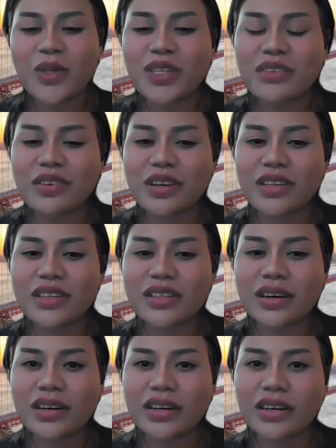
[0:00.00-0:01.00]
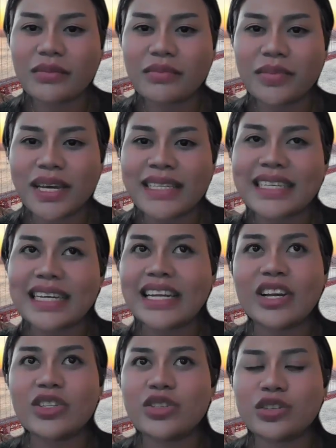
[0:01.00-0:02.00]
Most of us are
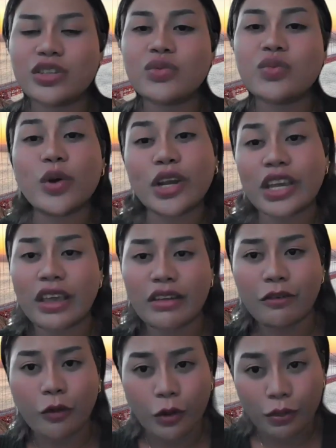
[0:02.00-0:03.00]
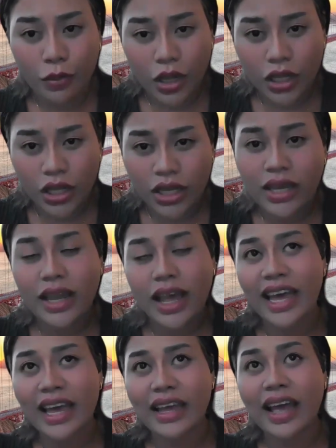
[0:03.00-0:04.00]
basically not just working for money.
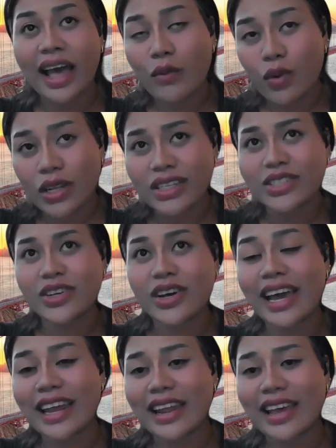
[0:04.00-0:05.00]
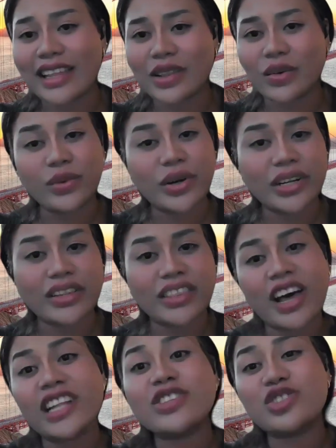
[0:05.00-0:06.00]
I wanted to highlight the
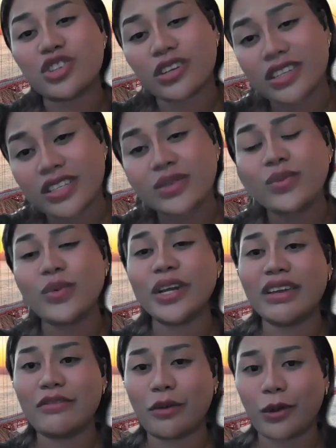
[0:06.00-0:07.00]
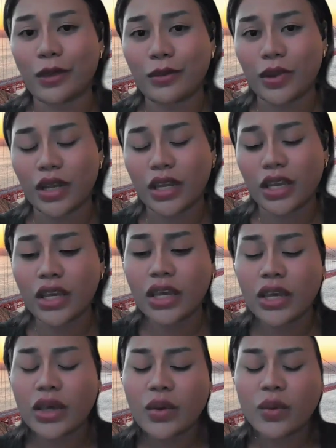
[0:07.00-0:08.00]
word not just working for the
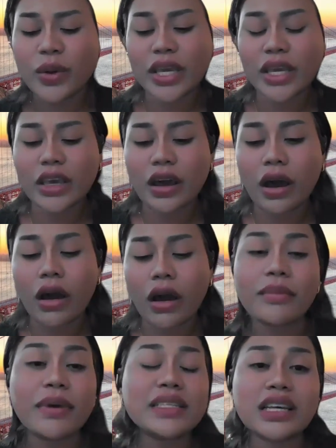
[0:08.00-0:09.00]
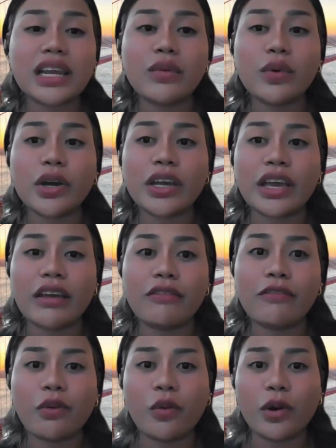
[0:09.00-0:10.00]
money. We are basically
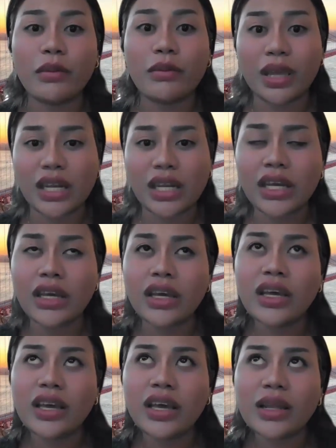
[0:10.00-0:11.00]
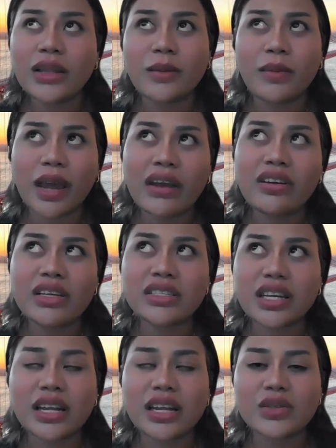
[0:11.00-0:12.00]
working for meaning. The main
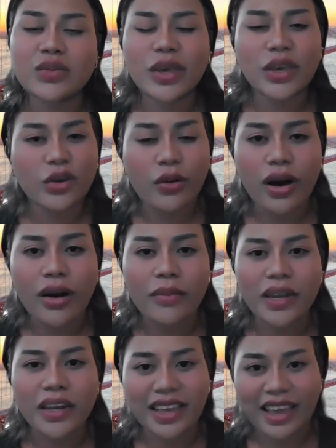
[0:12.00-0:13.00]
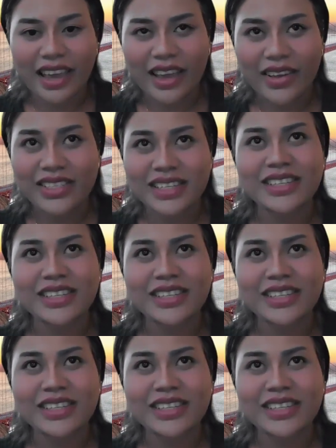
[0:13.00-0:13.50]
reason is we grow up in a chaos.